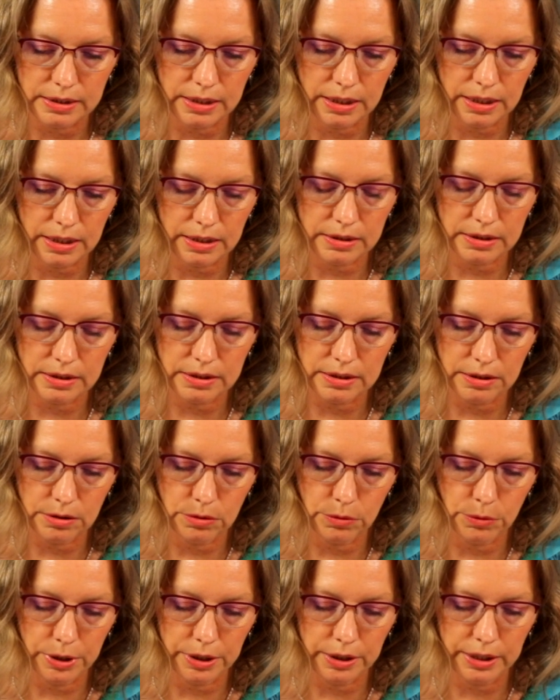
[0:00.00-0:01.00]
it
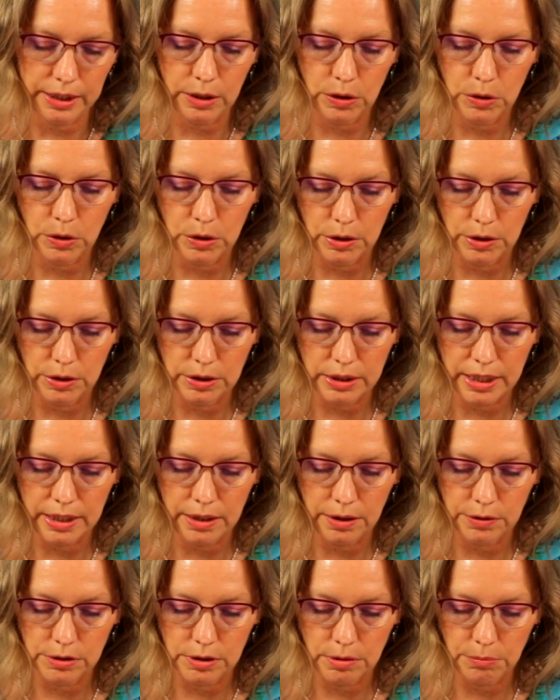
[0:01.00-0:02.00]
still really cold? I
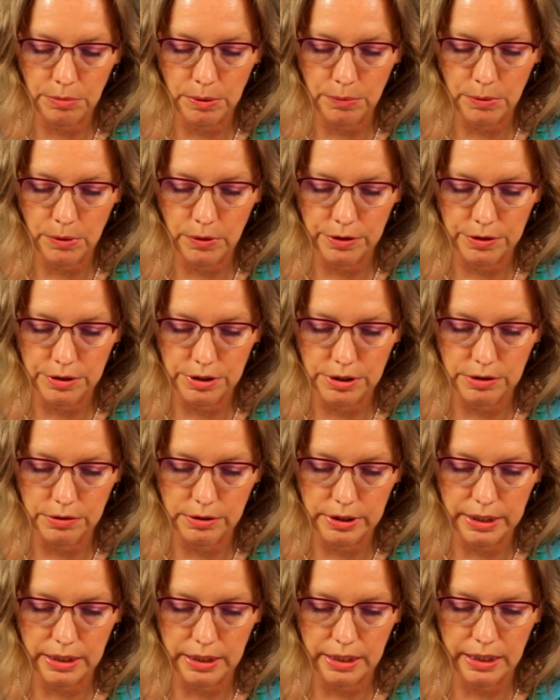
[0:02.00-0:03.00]
know some people are still
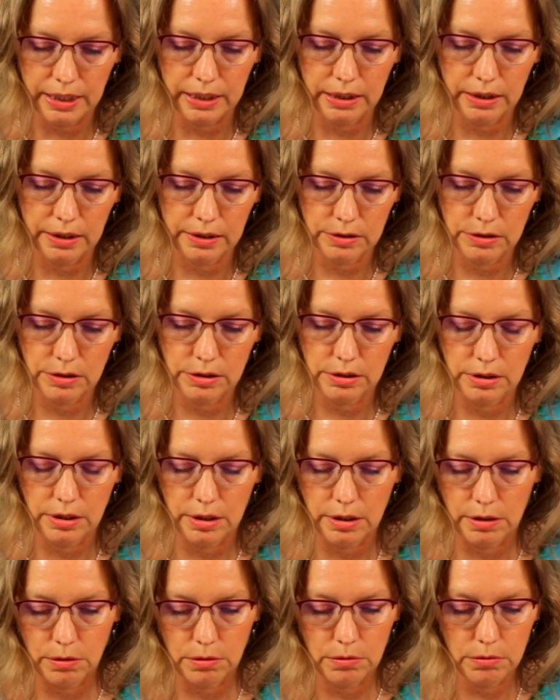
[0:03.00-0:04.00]
getting
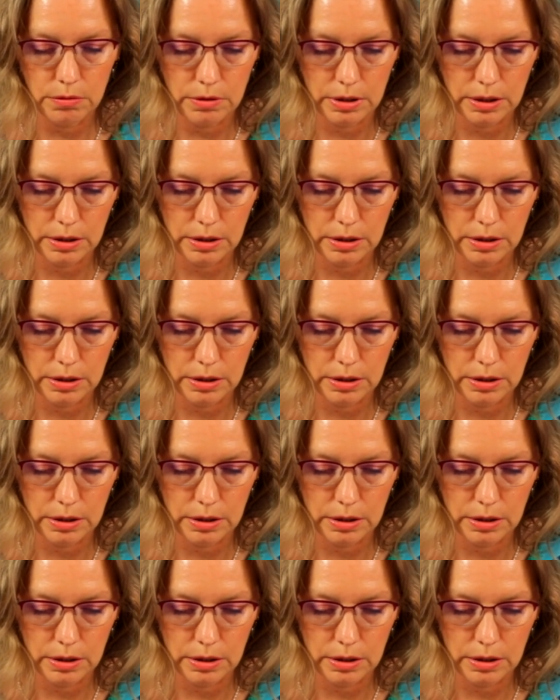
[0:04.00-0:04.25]
snow.